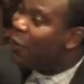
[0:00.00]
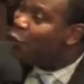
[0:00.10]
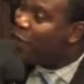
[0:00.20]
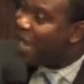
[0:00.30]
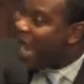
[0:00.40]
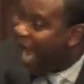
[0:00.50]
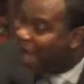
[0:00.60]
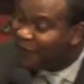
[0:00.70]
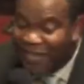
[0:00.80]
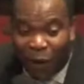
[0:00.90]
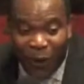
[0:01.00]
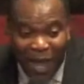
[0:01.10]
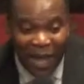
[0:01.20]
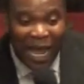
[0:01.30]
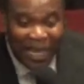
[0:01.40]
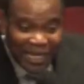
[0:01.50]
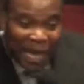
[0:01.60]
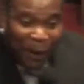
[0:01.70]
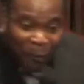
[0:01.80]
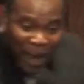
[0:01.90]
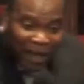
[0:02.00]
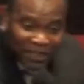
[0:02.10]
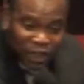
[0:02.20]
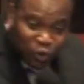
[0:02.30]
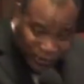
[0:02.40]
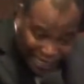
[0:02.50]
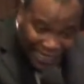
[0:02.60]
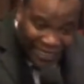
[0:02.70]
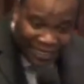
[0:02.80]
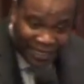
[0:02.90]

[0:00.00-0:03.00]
we have in our world today